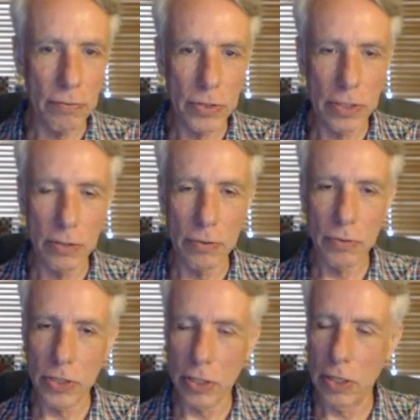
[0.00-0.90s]
still
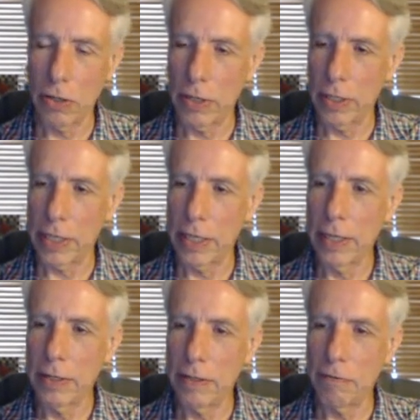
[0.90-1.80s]
securely
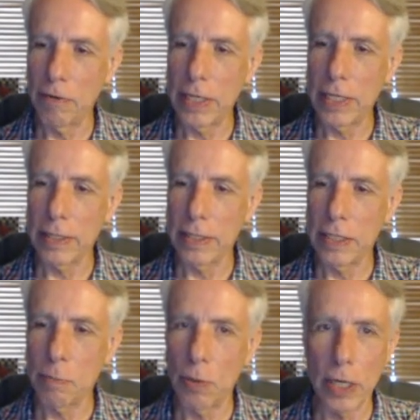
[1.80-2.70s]
defending the
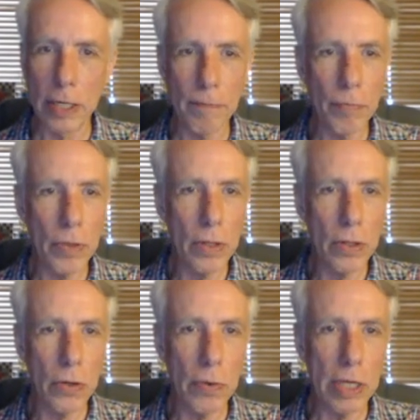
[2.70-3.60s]
d pawn.
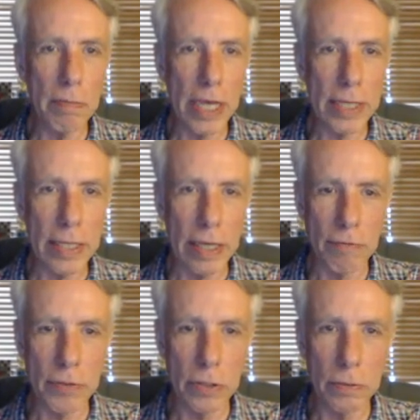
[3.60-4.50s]
Queen back to
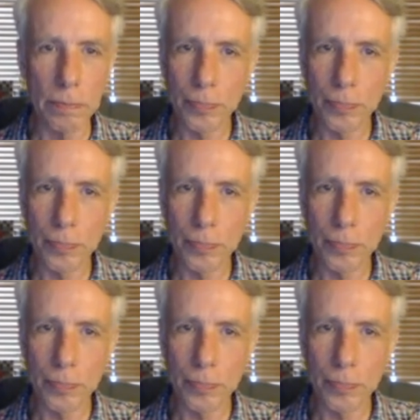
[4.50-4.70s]
f2.